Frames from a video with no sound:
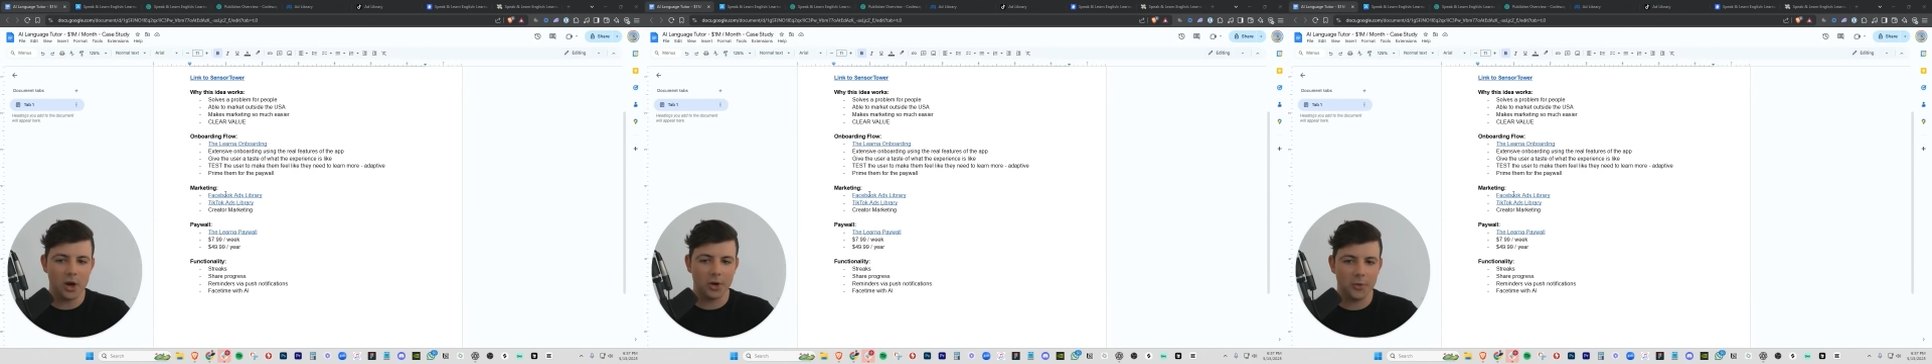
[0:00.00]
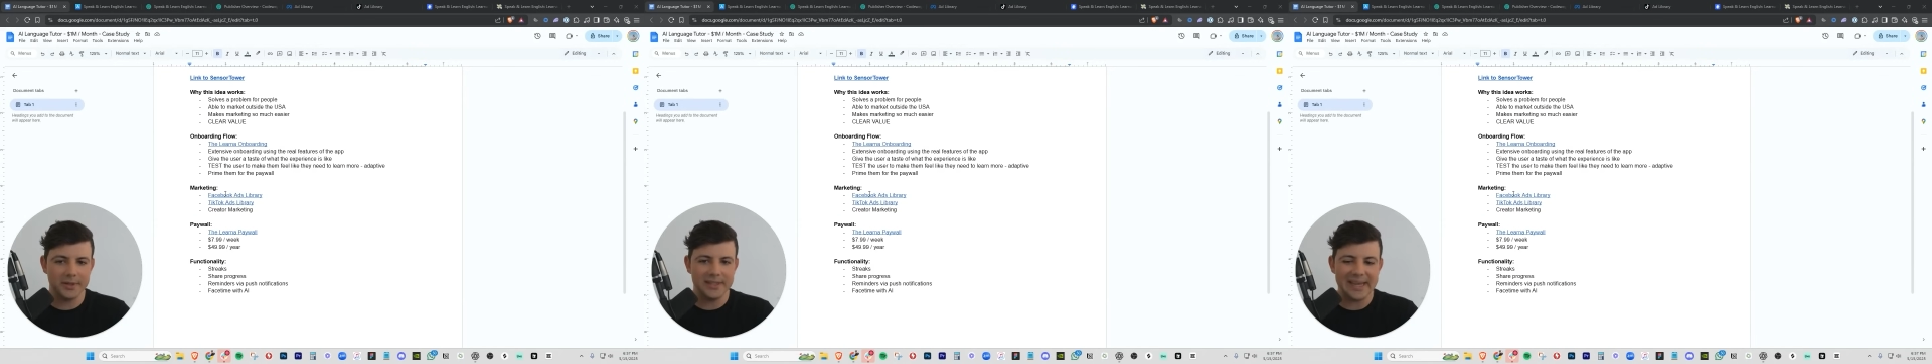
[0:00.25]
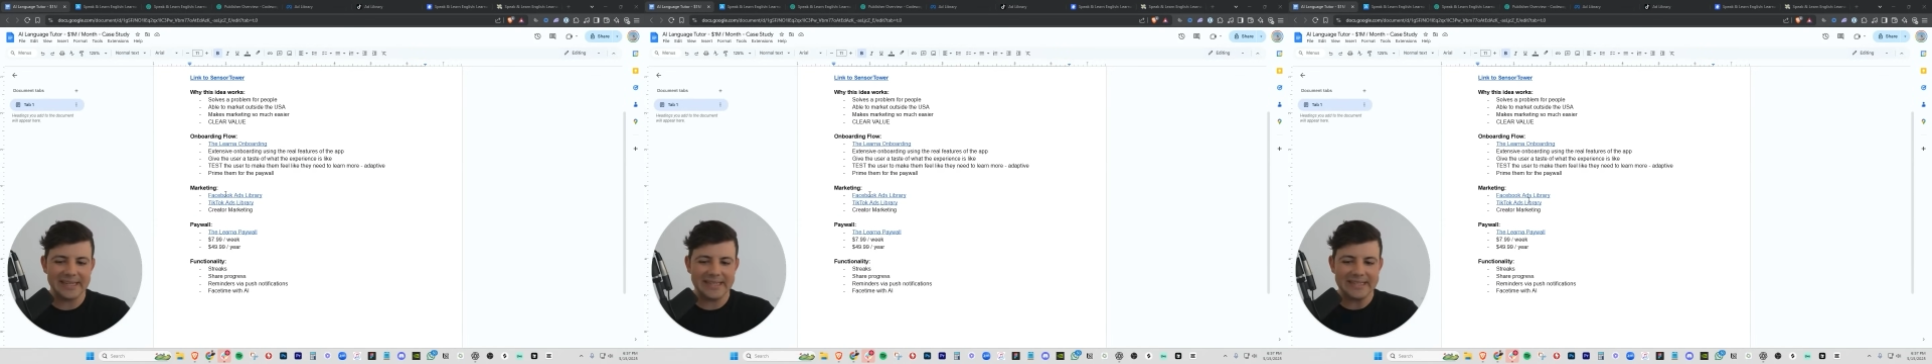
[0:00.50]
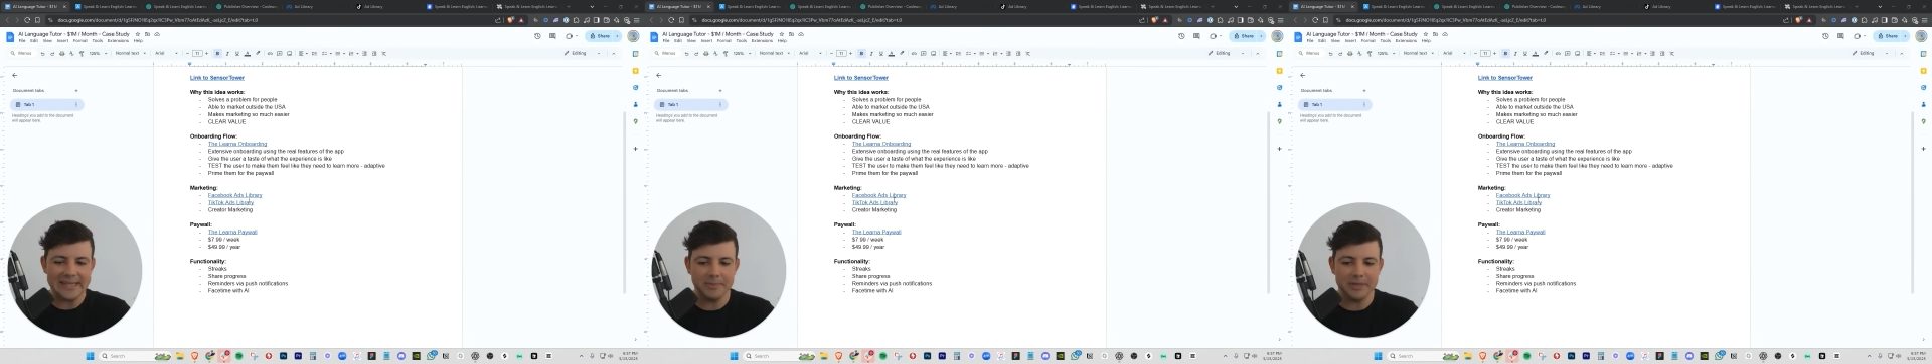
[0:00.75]
are going to take a
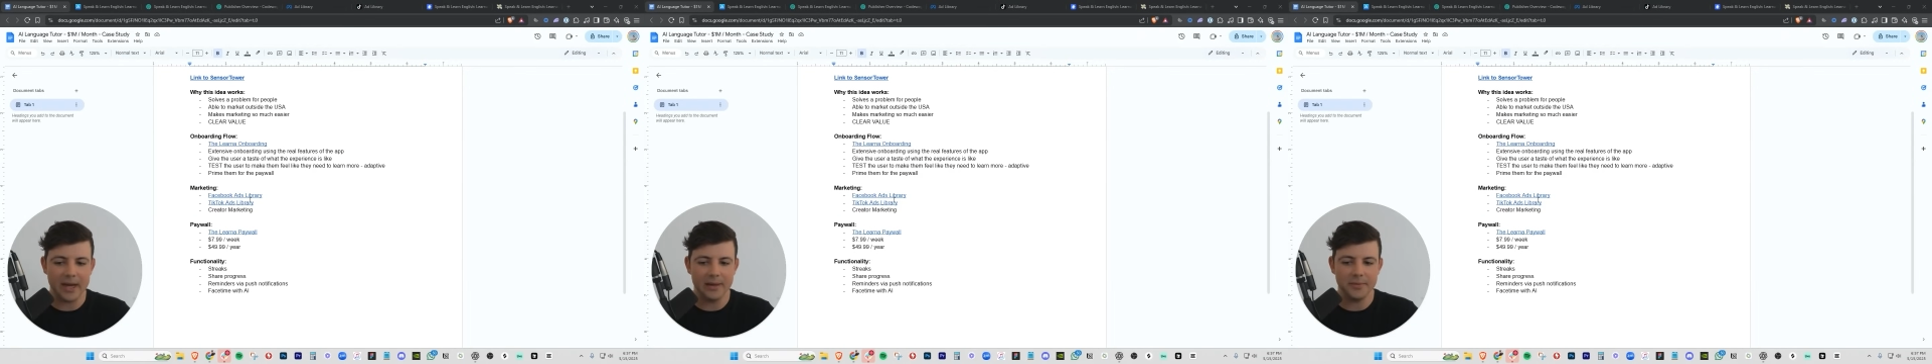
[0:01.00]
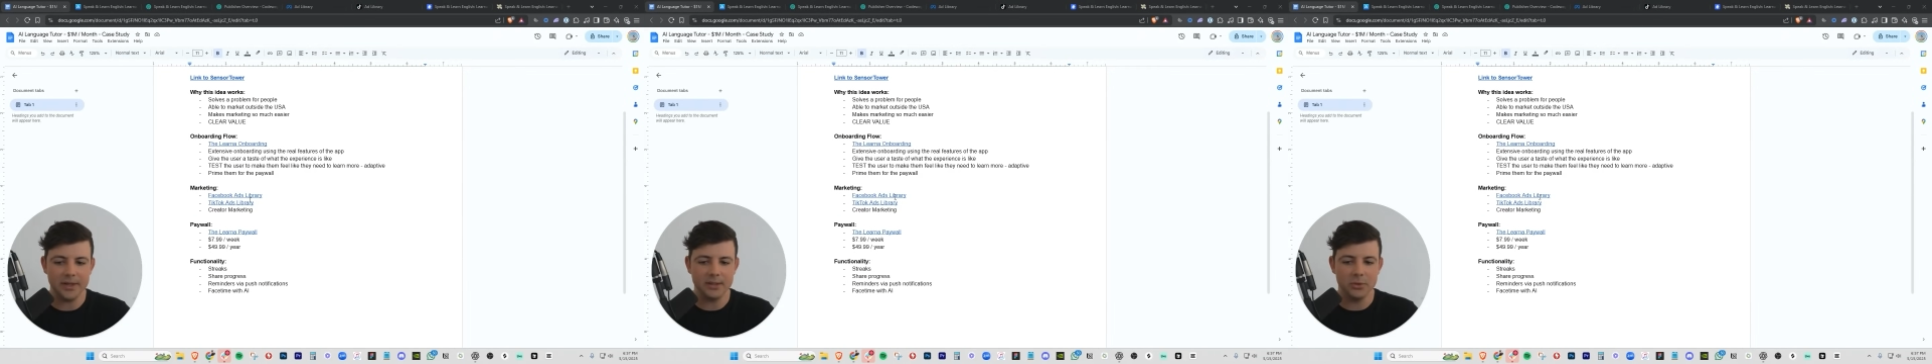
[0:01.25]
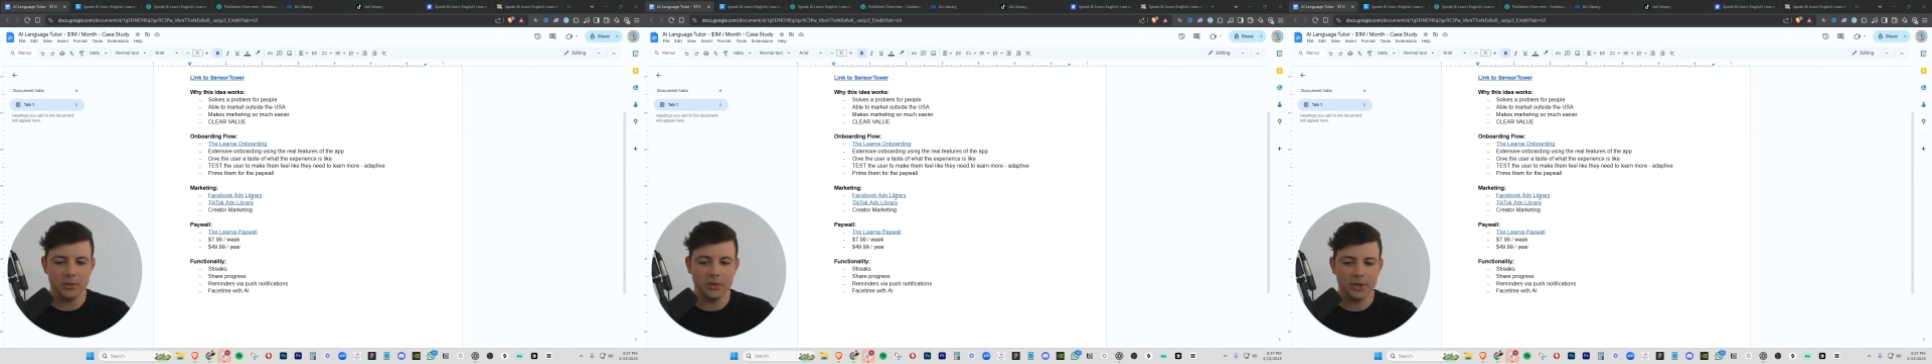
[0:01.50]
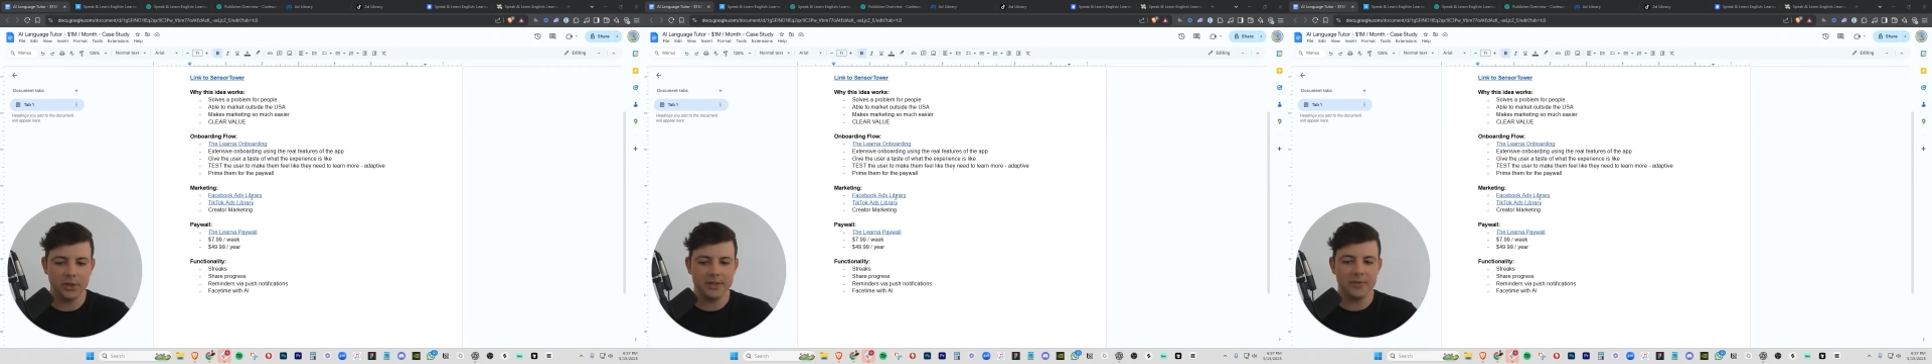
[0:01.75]
deep dive into
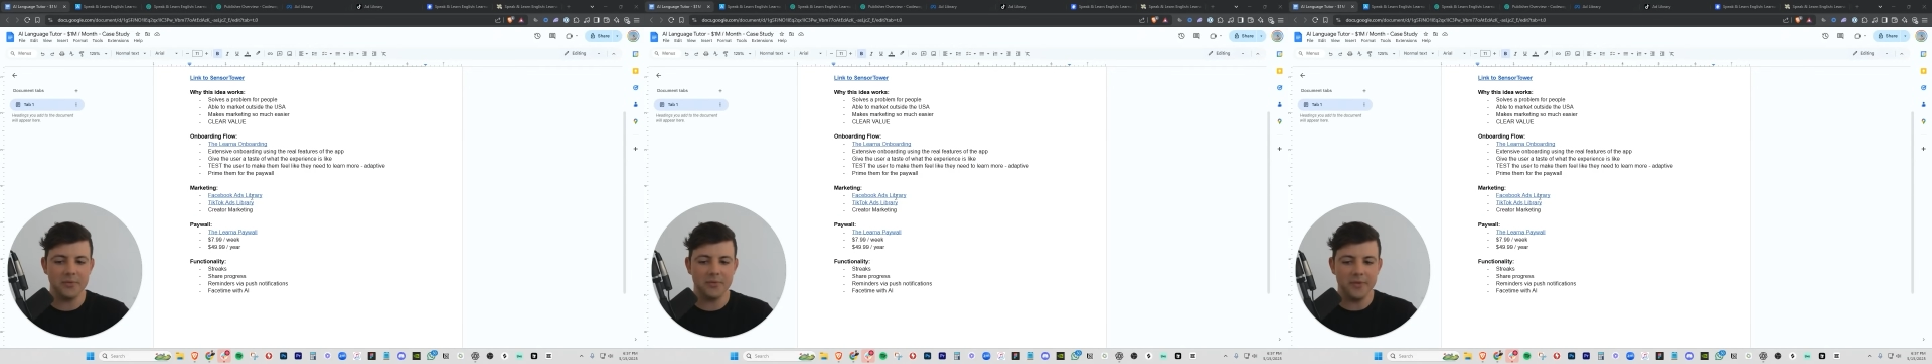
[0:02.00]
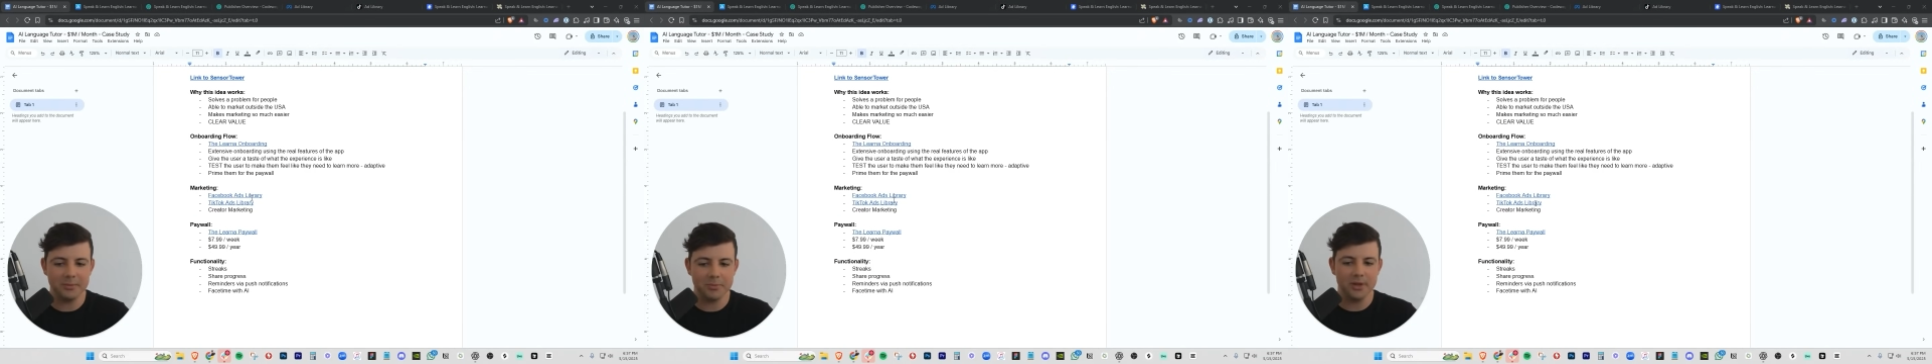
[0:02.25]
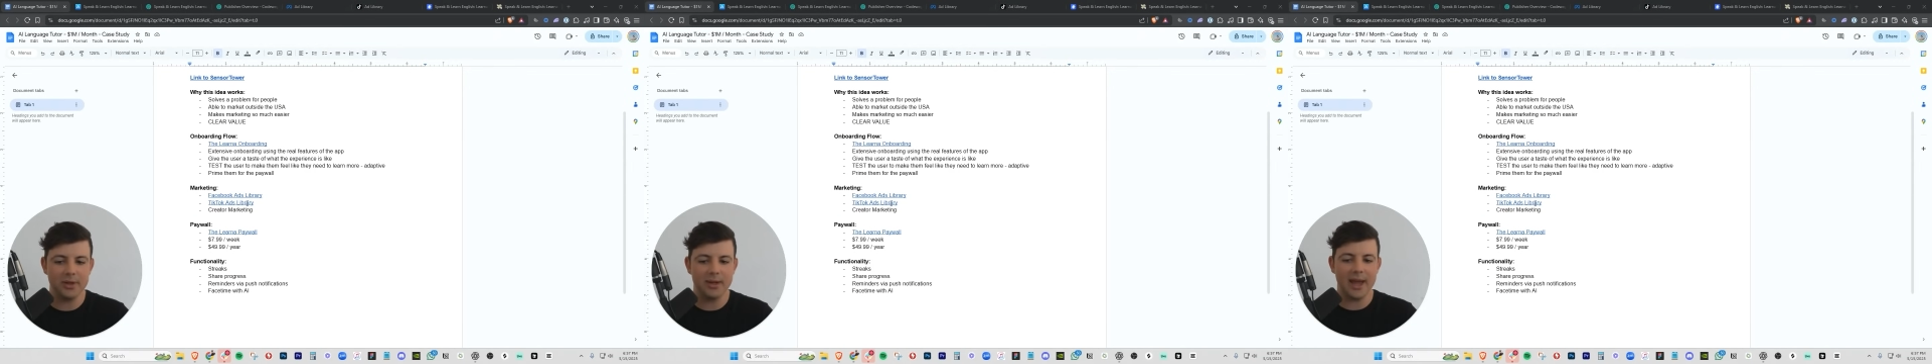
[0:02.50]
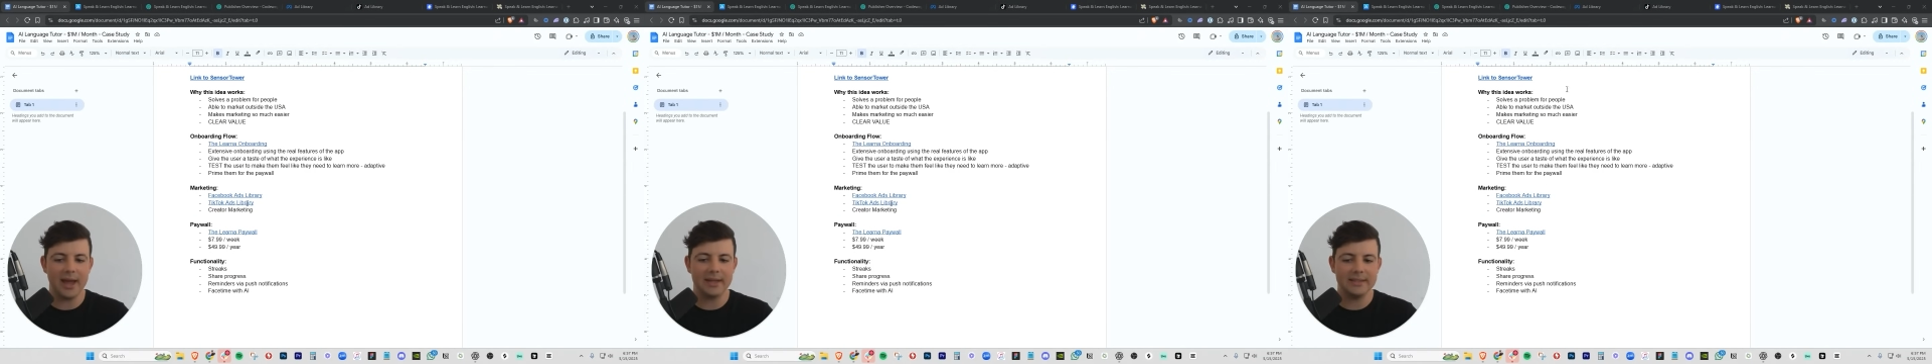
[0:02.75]
Lerna's Facebook
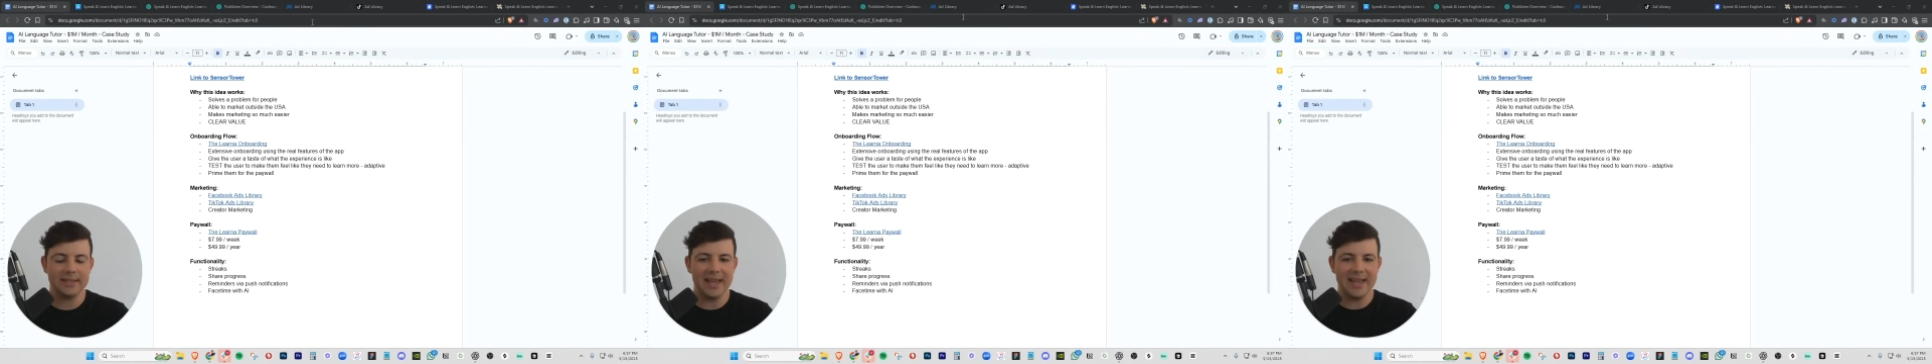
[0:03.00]
ads